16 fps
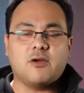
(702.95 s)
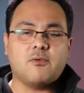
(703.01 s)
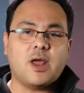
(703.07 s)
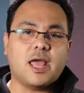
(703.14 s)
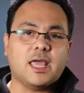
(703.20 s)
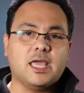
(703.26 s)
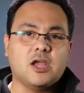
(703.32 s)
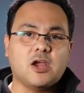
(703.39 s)

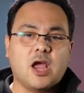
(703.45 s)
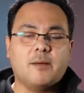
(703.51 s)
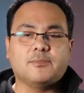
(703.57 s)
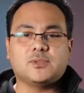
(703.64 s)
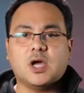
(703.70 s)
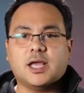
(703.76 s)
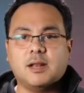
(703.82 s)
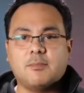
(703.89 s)
right here. I'm
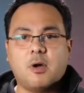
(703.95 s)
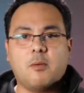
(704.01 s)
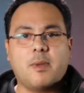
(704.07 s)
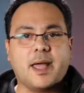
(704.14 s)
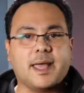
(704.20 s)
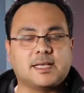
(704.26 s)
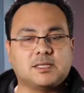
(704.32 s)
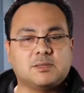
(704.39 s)
talking about
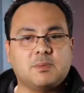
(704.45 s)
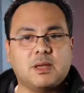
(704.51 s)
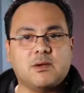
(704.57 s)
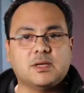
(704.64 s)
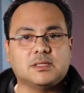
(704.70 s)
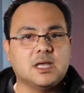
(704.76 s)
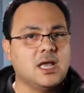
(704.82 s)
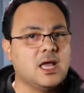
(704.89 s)
my
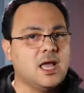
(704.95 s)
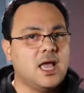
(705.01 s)
experience.